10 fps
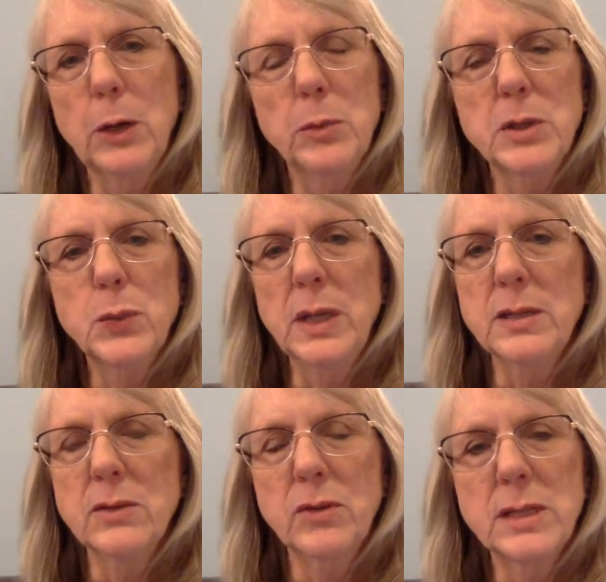between
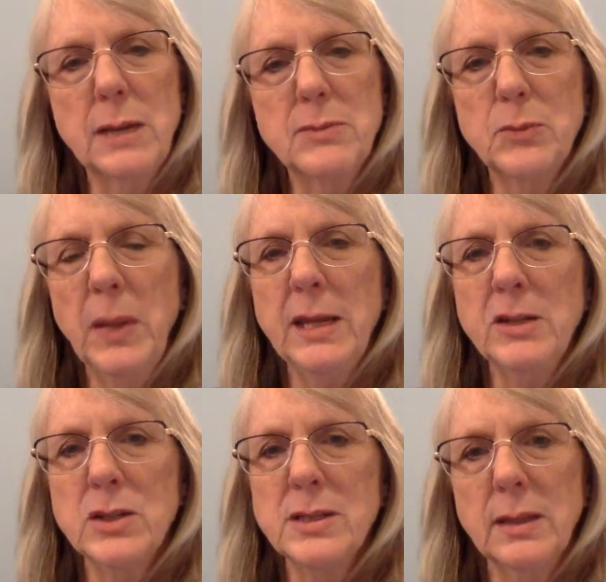different types of
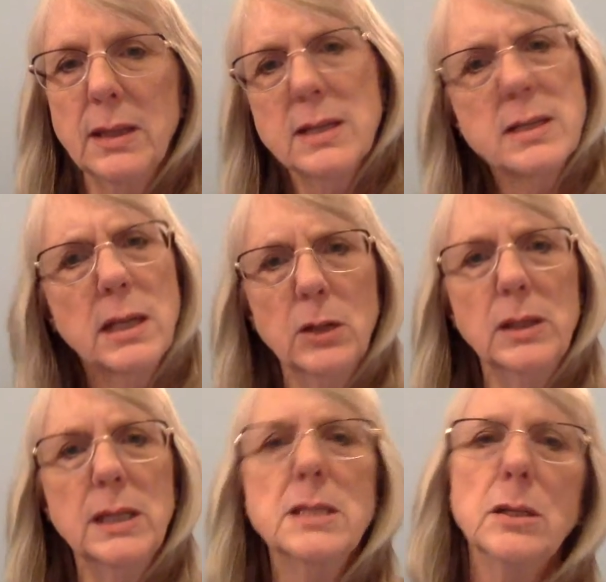pages and things that you'll
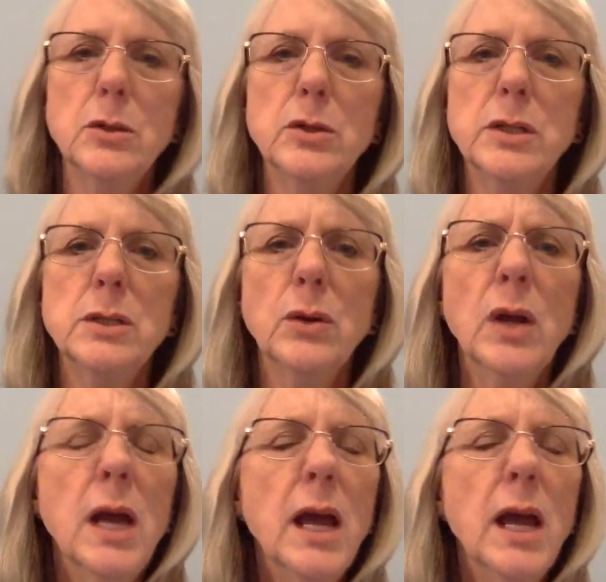need to learn to do.